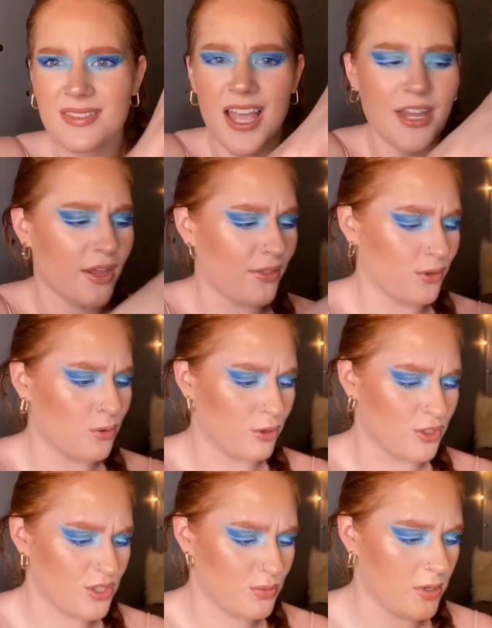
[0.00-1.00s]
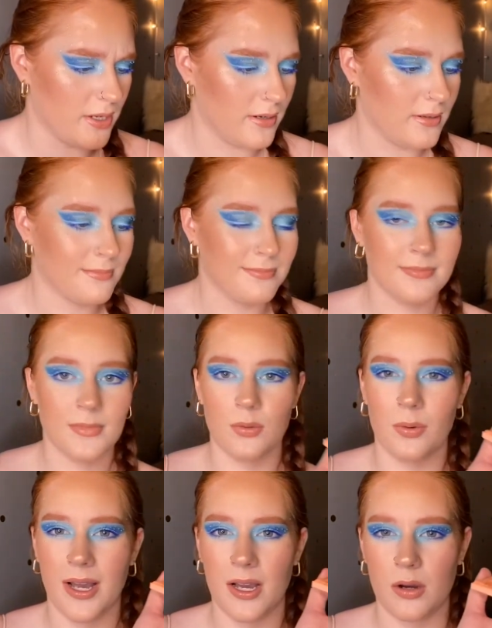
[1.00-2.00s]
another gorgeous one.
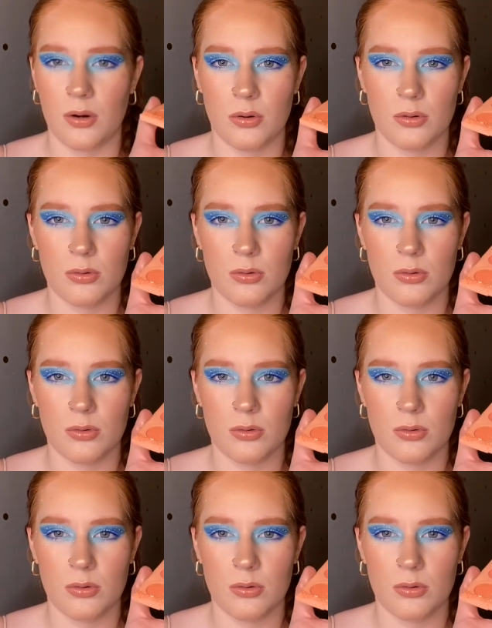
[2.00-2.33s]
Wow.